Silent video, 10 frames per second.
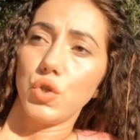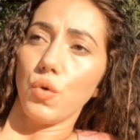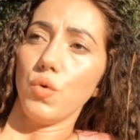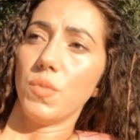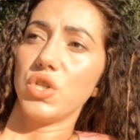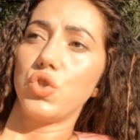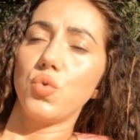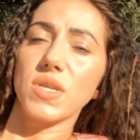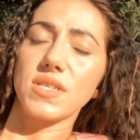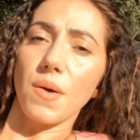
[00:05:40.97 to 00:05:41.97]
So you must
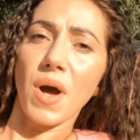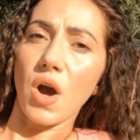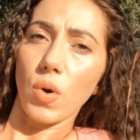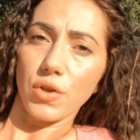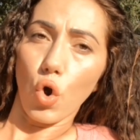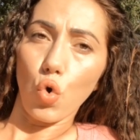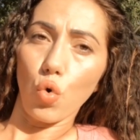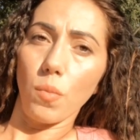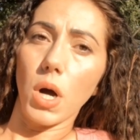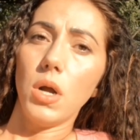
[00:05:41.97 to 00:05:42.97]
do it somehow at
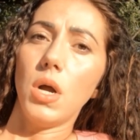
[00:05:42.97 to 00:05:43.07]
home.